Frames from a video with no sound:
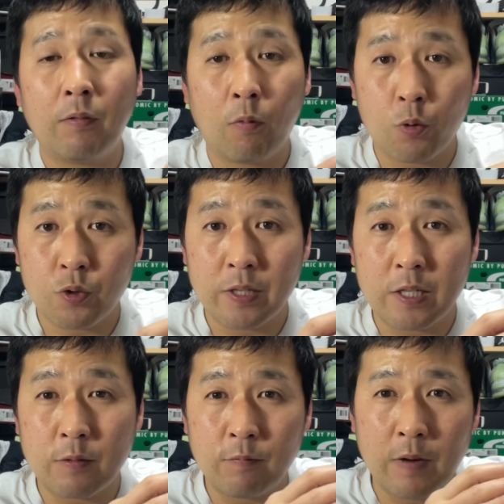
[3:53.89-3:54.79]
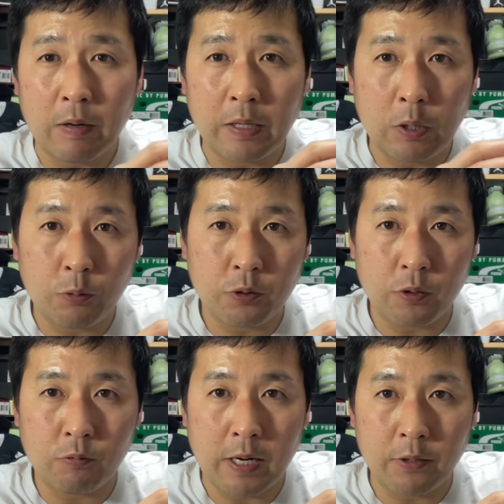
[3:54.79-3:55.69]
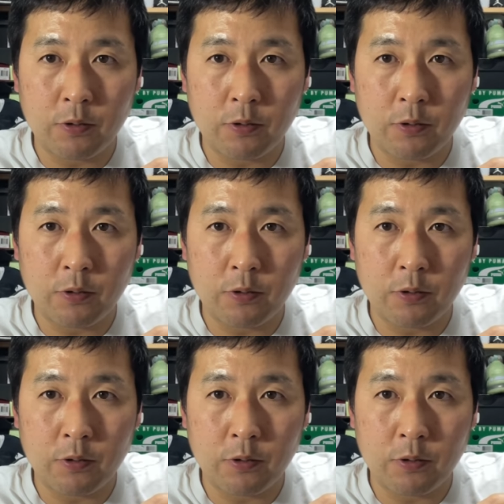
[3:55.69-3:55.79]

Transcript: Fortunately, it's very low to the ground,